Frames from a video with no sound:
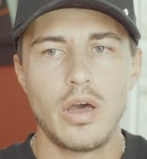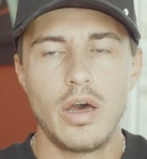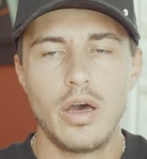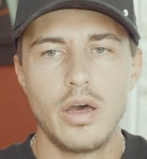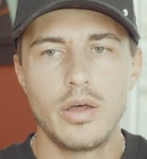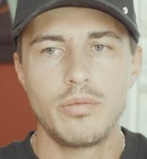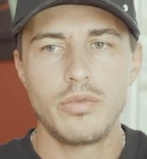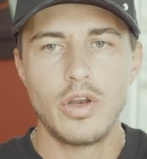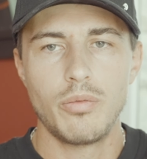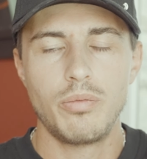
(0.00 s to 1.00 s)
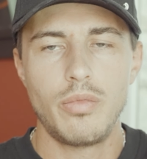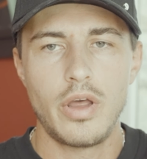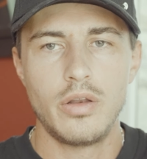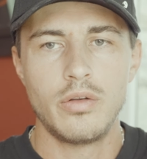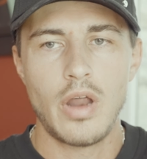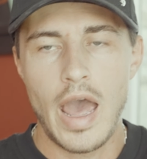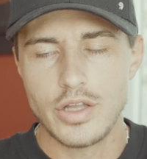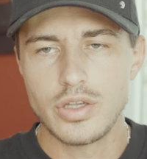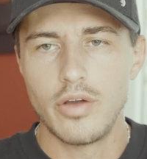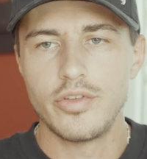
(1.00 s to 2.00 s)
and
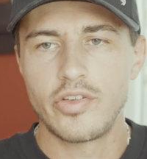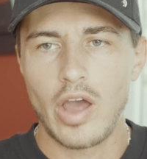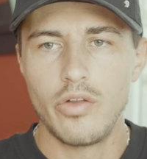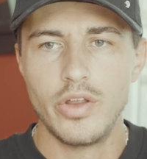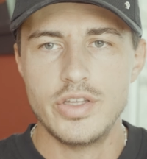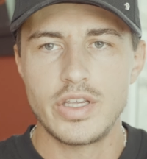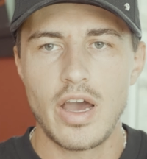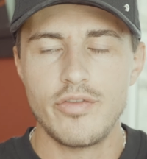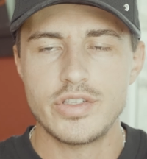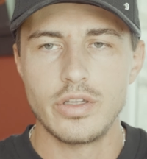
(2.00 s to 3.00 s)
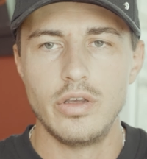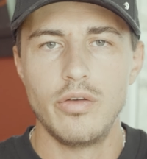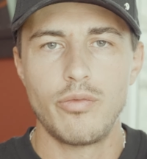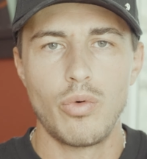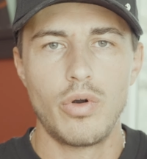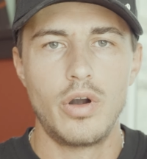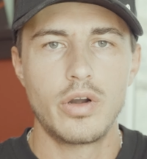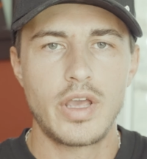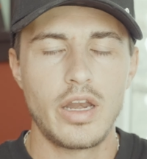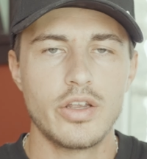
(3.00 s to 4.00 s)
hats off to Scott Lindsay, obviously,
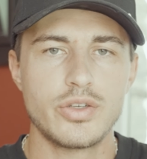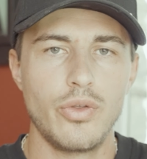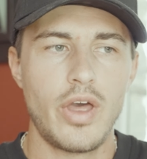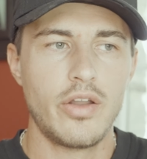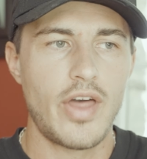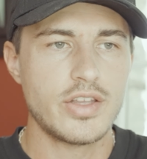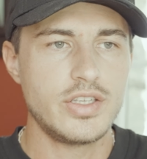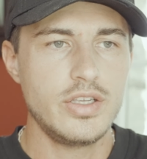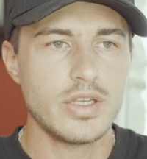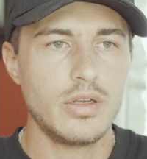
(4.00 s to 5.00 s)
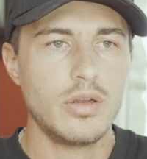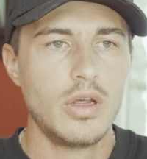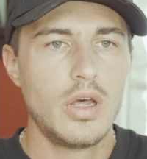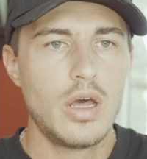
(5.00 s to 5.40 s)
for getting us through the end of that season.